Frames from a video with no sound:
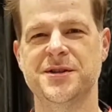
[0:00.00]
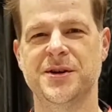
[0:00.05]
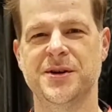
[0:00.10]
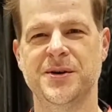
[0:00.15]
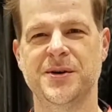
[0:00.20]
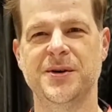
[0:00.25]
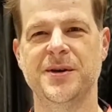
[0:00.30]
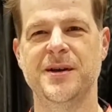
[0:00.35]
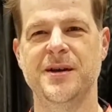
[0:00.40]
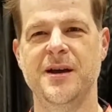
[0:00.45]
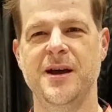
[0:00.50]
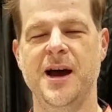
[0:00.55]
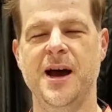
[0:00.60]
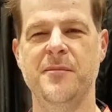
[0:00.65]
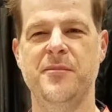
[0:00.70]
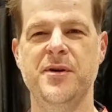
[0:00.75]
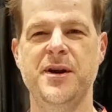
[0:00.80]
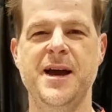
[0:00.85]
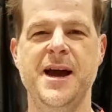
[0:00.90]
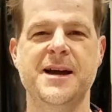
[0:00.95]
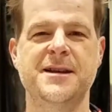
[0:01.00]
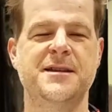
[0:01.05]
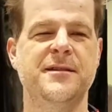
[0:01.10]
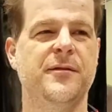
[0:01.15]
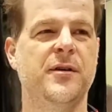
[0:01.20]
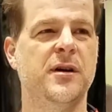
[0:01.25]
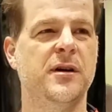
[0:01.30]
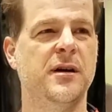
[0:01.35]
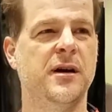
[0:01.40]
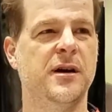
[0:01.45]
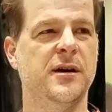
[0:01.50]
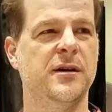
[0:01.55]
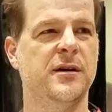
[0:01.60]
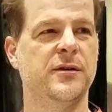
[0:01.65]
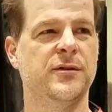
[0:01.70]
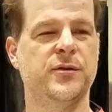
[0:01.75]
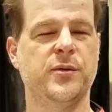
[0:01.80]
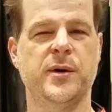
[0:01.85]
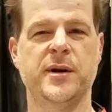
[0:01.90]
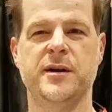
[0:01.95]
So I'm pretty active on uh,
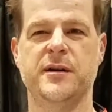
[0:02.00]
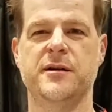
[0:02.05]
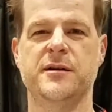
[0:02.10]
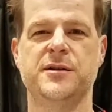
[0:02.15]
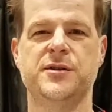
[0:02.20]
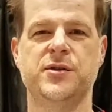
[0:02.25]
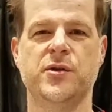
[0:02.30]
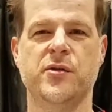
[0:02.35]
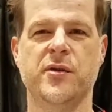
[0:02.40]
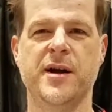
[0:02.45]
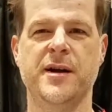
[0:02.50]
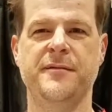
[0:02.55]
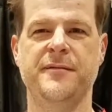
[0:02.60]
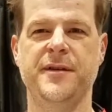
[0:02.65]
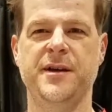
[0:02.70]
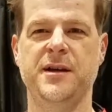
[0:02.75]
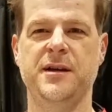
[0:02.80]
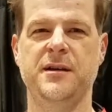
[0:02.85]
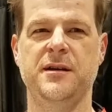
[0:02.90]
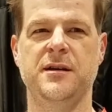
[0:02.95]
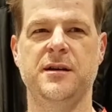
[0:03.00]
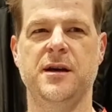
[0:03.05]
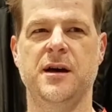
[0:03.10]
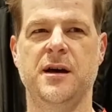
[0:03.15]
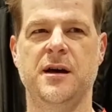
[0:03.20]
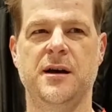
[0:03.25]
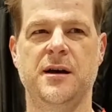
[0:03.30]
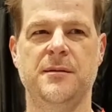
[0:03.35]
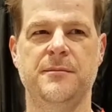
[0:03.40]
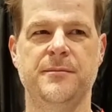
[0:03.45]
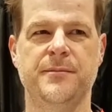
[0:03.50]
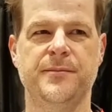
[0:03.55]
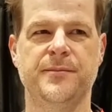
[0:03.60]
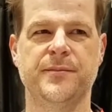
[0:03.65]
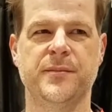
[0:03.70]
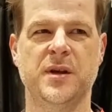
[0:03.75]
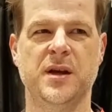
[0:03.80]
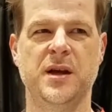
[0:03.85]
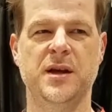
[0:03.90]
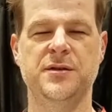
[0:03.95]
Twitter, StoreNB, um,
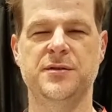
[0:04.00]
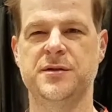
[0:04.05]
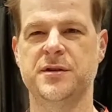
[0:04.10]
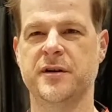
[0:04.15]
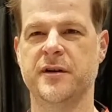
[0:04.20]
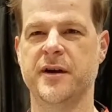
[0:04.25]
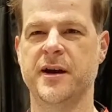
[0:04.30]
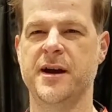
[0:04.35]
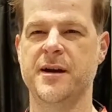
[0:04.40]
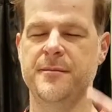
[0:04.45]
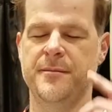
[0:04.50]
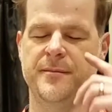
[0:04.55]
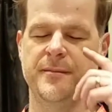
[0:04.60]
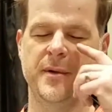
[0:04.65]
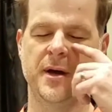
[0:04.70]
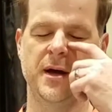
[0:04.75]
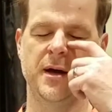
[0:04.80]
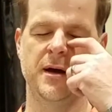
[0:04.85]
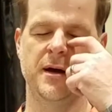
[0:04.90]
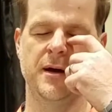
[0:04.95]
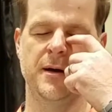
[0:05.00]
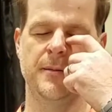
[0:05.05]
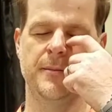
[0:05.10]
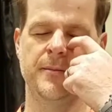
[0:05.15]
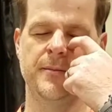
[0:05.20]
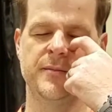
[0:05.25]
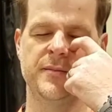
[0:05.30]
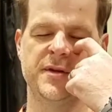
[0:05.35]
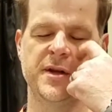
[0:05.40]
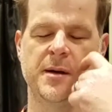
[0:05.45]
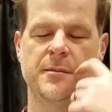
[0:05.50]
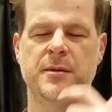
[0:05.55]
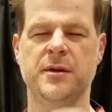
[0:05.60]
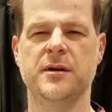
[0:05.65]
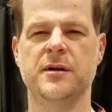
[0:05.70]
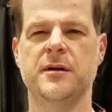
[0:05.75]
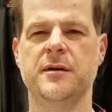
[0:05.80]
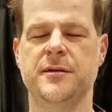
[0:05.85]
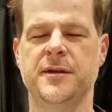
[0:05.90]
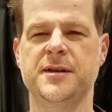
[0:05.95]
Instagram, uh,
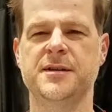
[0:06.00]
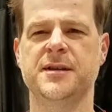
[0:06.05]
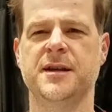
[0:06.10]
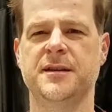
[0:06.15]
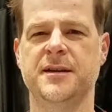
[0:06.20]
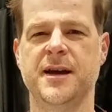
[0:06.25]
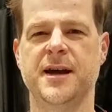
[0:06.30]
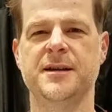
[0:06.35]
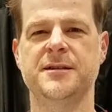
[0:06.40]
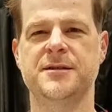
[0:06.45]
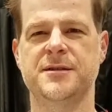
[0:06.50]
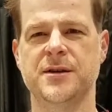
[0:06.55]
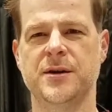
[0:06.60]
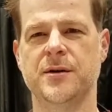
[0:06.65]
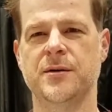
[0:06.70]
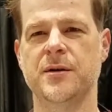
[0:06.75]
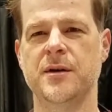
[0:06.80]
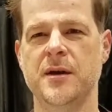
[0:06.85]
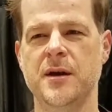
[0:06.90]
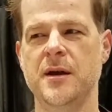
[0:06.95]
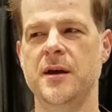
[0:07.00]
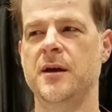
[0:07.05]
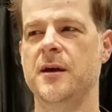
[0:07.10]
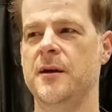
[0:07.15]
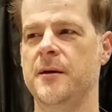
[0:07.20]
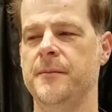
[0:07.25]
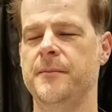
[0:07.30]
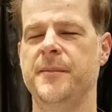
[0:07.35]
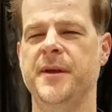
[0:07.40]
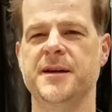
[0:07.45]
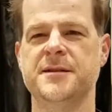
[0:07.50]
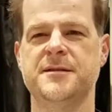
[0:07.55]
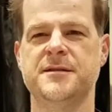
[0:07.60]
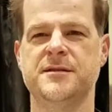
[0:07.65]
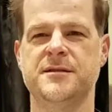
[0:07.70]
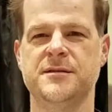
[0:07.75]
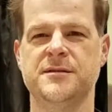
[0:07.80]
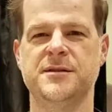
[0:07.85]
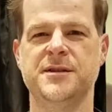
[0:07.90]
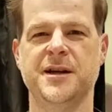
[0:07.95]
Tumblr, things like that. So that's
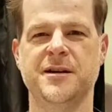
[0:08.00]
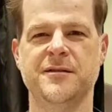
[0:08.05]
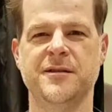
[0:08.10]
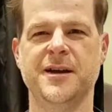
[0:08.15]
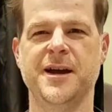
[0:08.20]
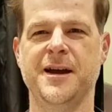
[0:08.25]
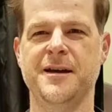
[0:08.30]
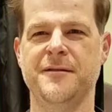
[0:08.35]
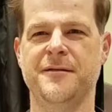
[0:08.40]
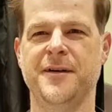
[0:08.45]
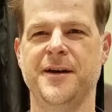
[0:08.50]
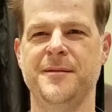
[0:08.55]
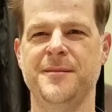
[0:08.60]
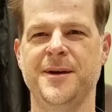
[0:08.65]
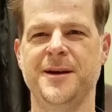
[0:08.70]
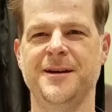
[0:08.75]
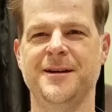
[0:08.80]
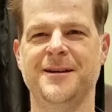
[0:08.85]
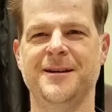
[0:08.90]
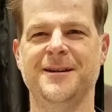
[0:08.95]
generally how you find me.